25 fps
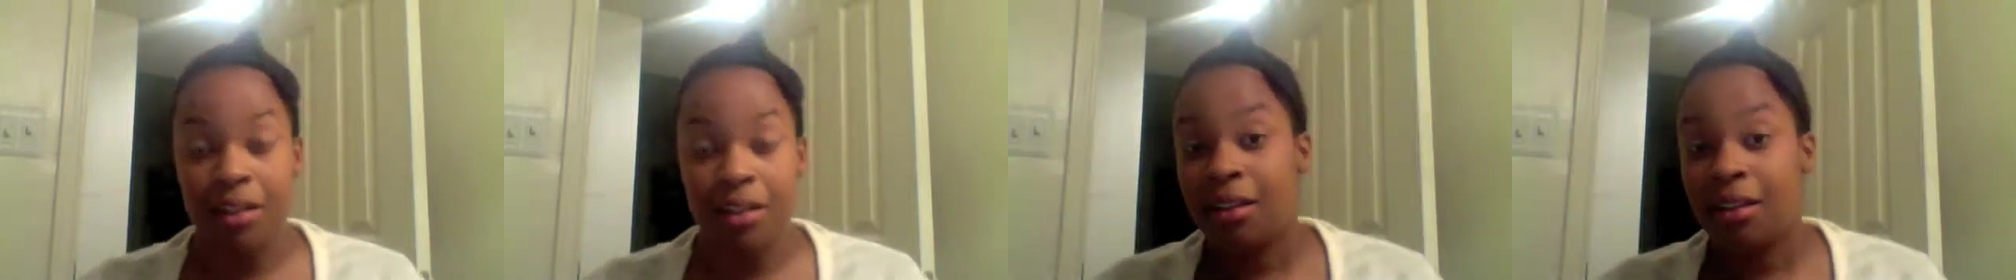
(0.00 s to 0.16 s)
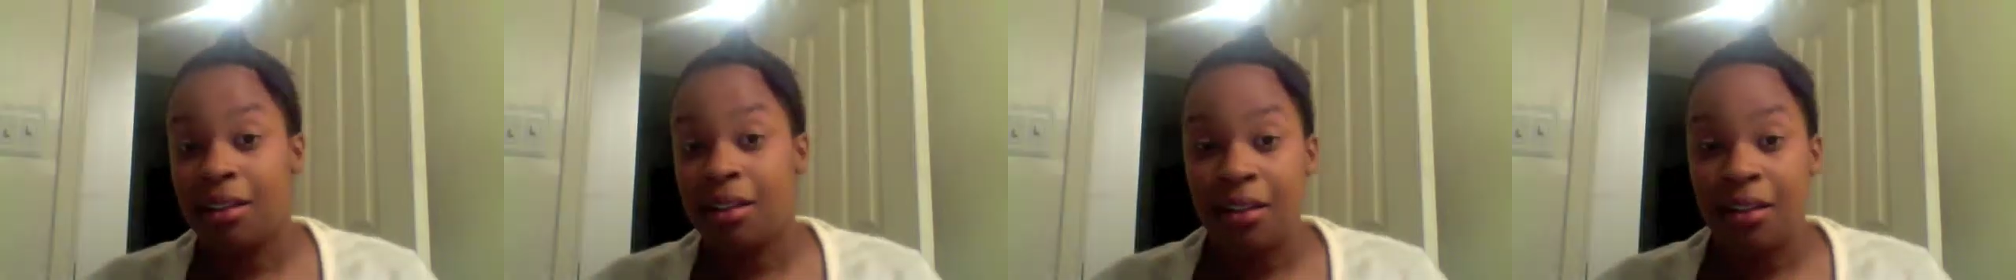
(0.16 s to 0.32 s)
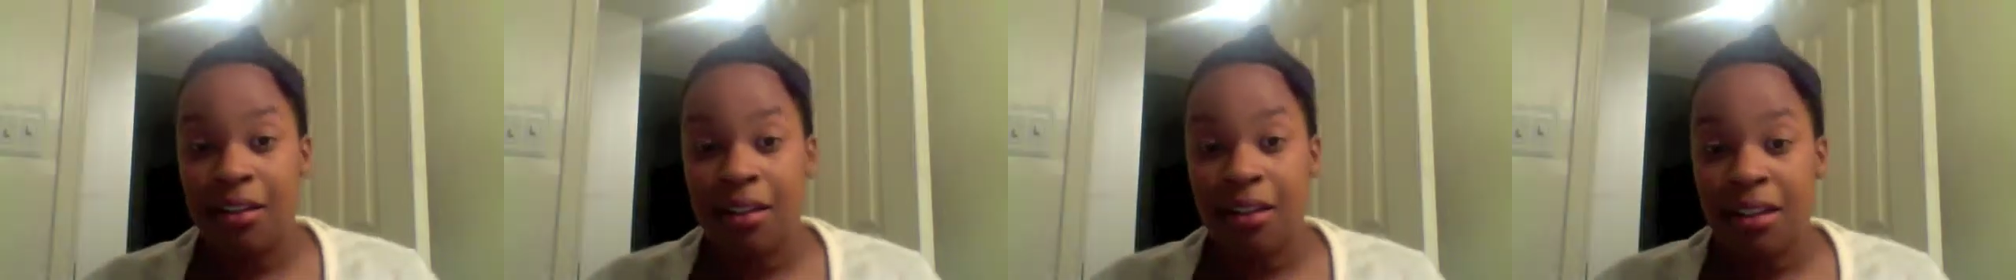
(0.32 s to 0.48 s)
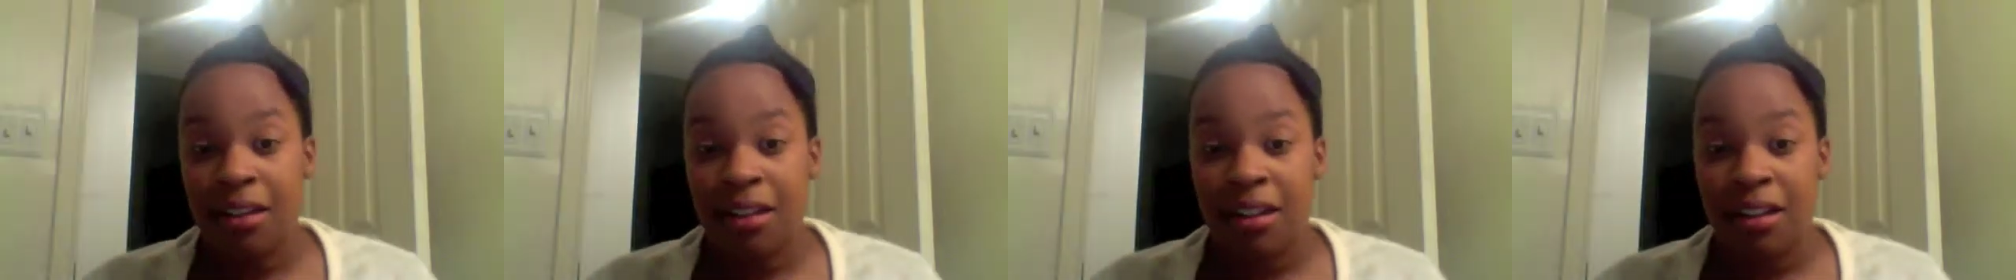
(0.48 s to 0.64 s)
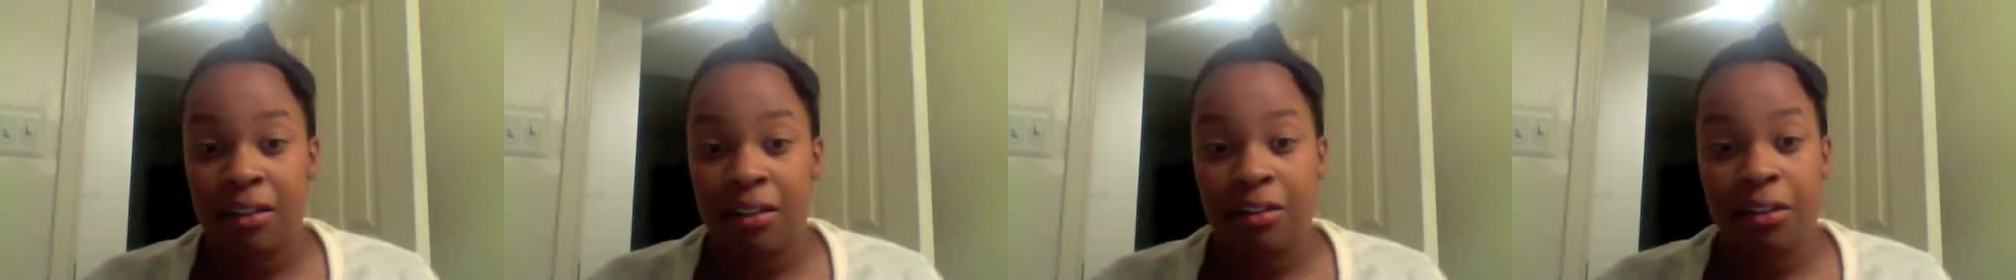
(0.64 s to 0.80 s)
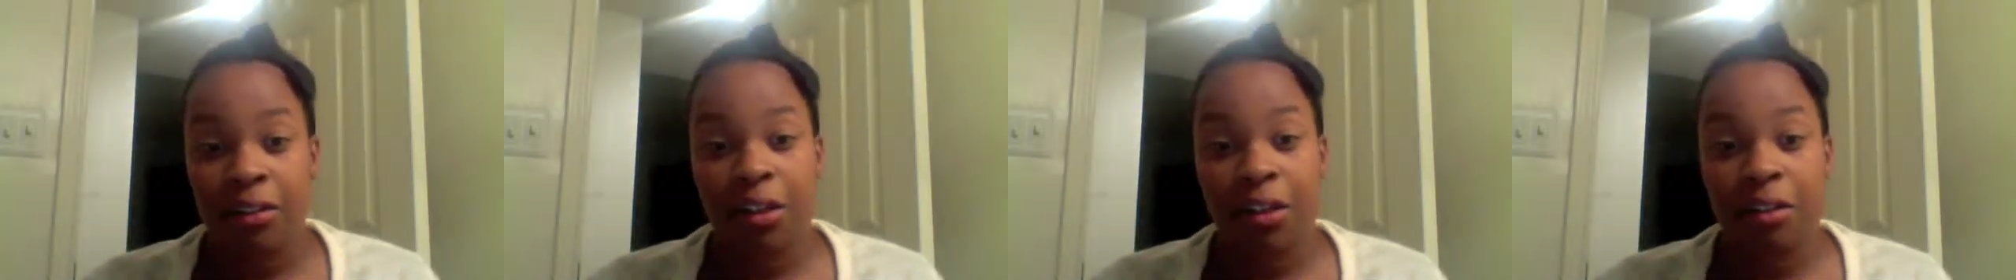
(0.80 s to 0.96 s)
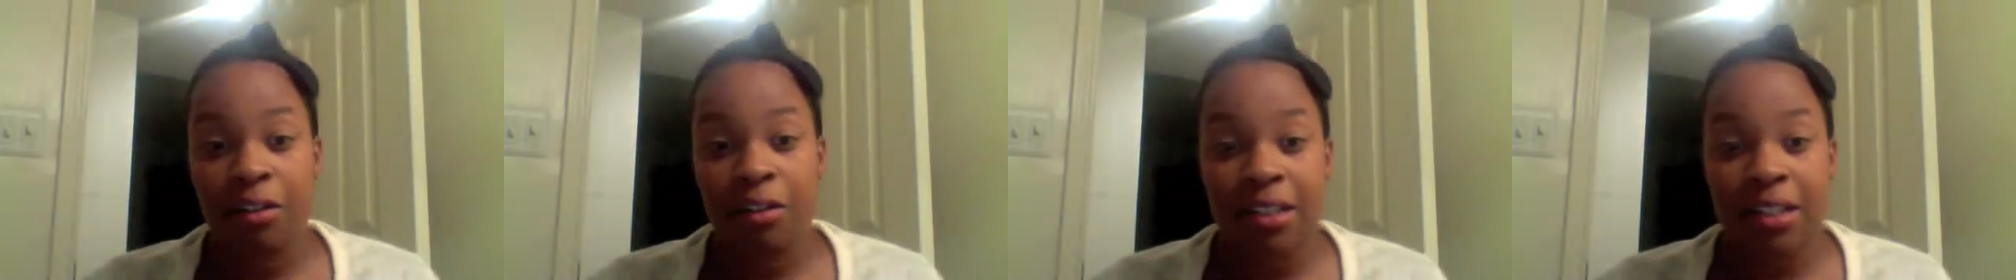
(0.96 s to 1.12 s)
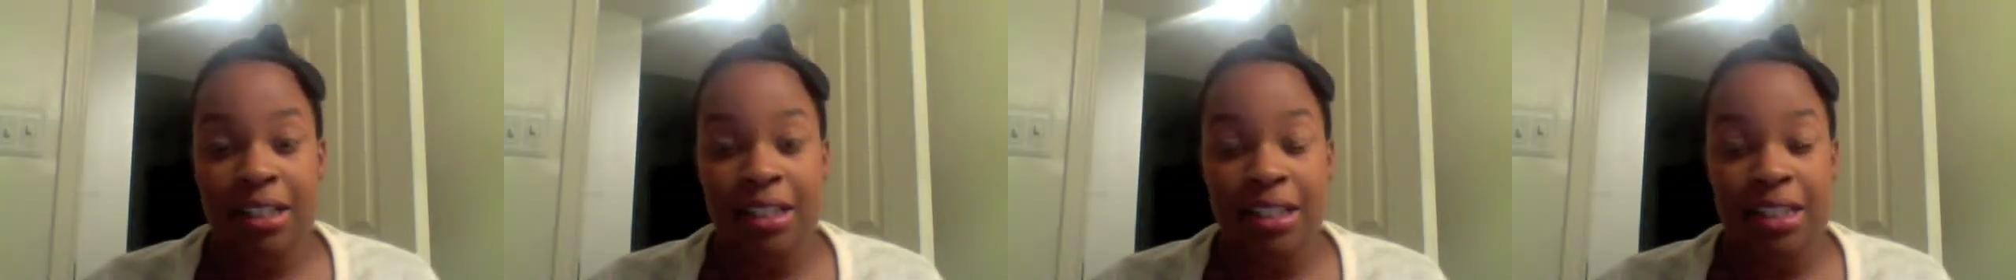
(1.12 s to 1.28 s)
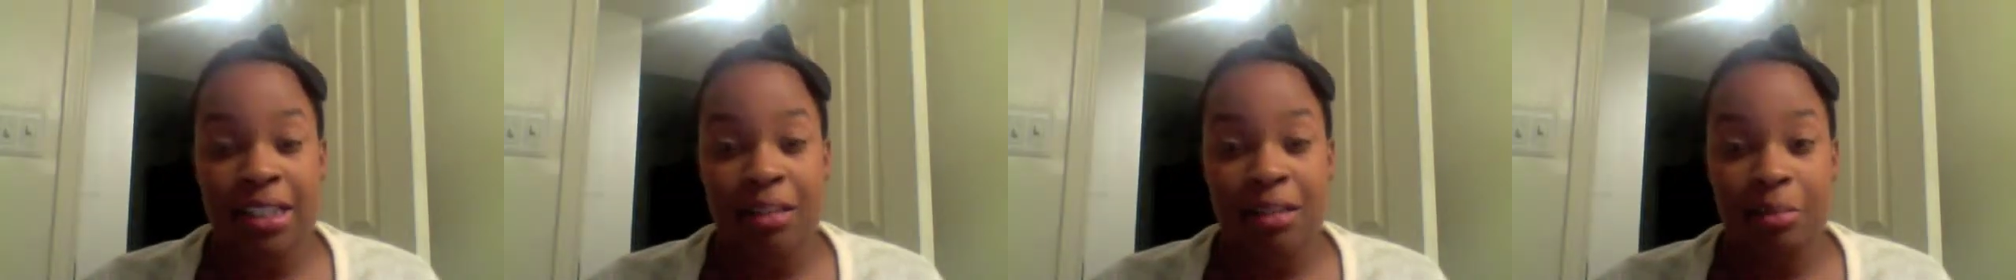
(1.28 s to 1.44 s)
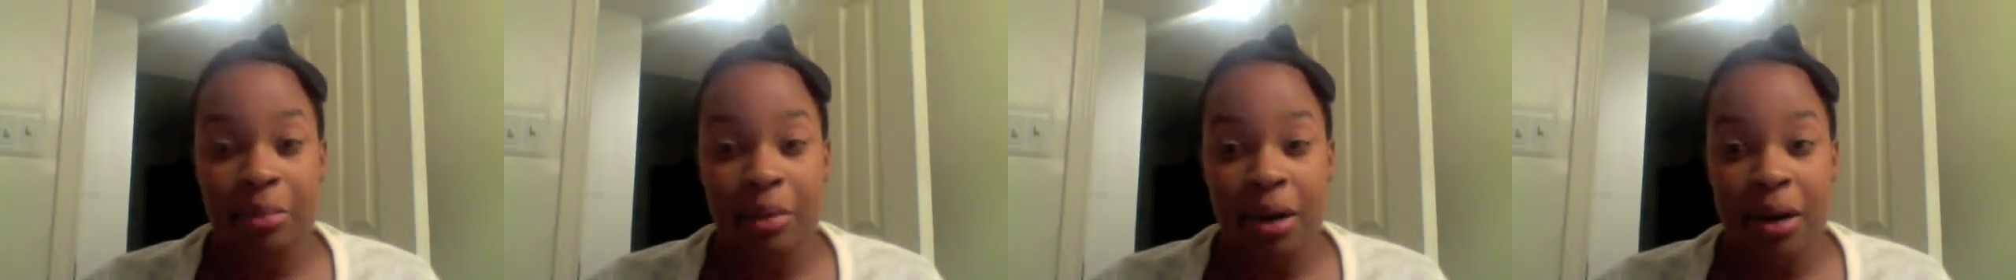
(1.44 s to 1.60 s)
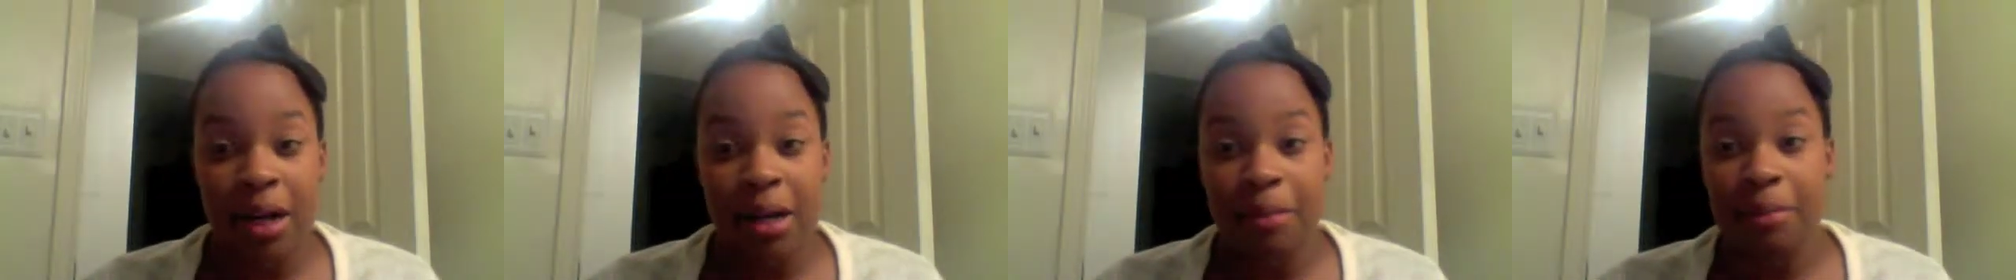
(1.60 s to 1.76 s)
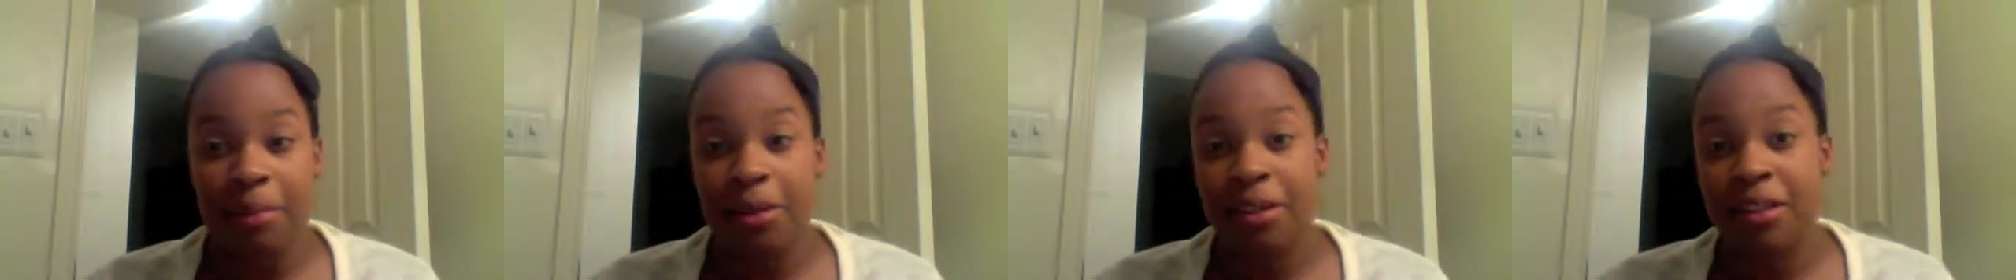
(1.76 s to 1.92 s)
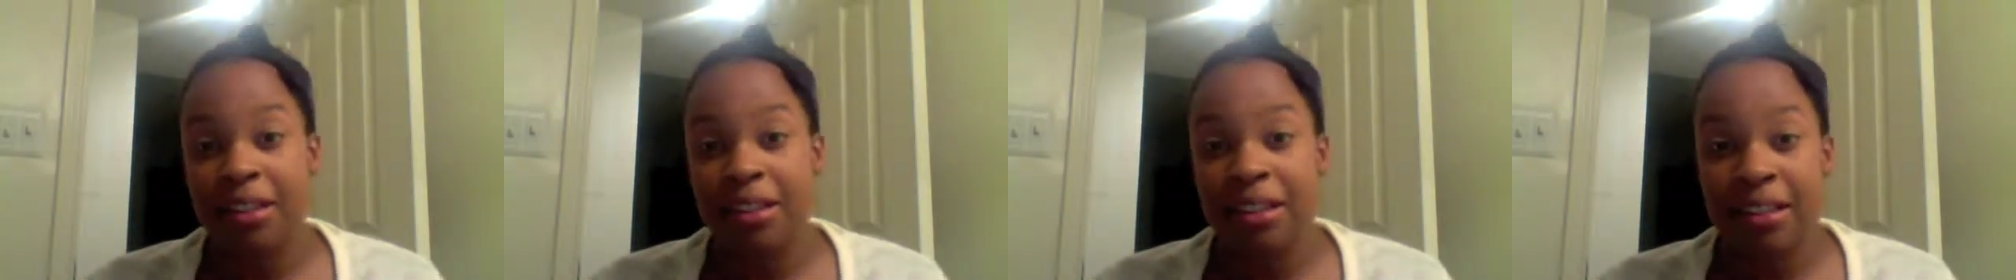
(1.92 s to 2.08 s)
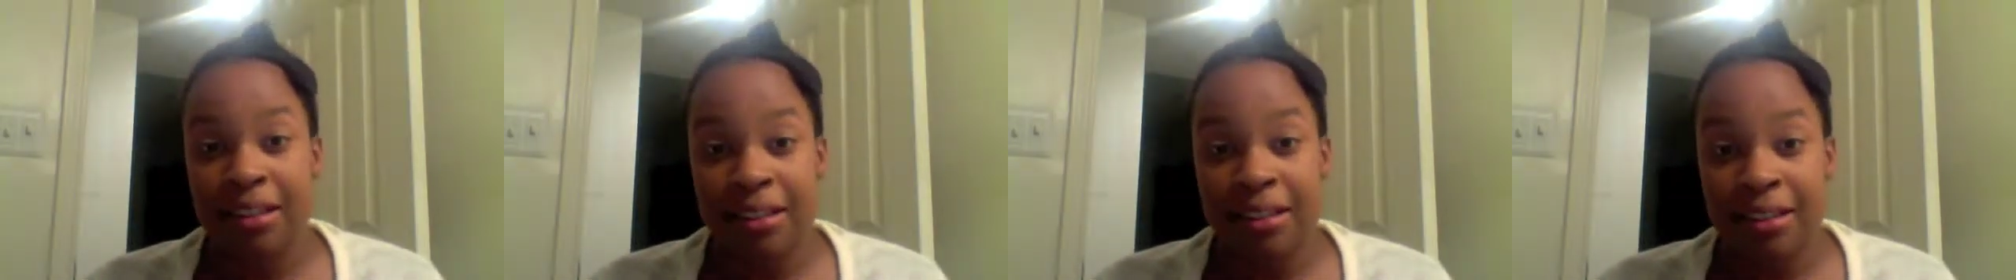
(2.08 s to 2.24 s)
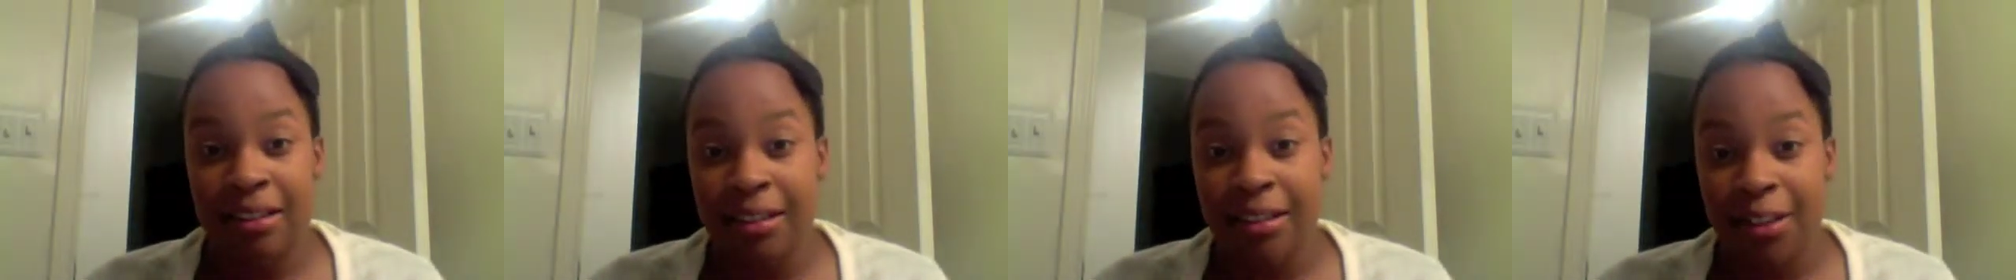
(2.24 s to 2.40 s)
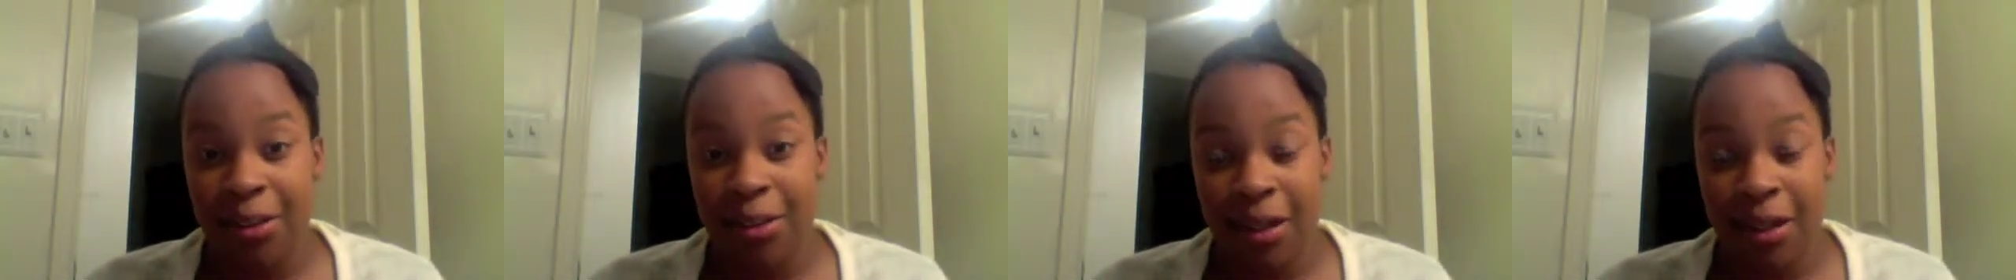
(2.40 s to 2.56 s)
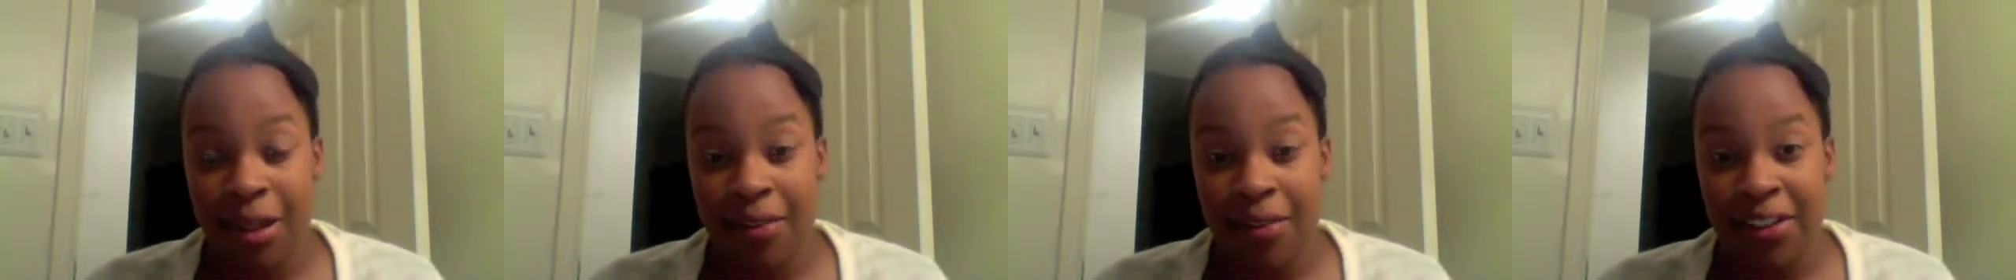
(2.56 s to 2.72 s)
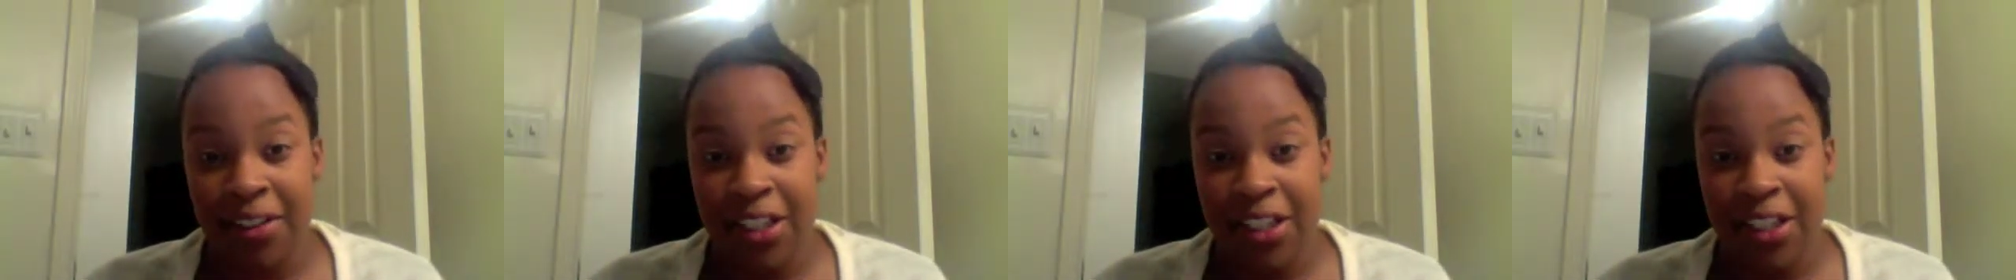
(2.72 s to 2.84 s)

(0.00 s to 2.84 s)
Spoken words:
If there are creases in primer, then you have an issue.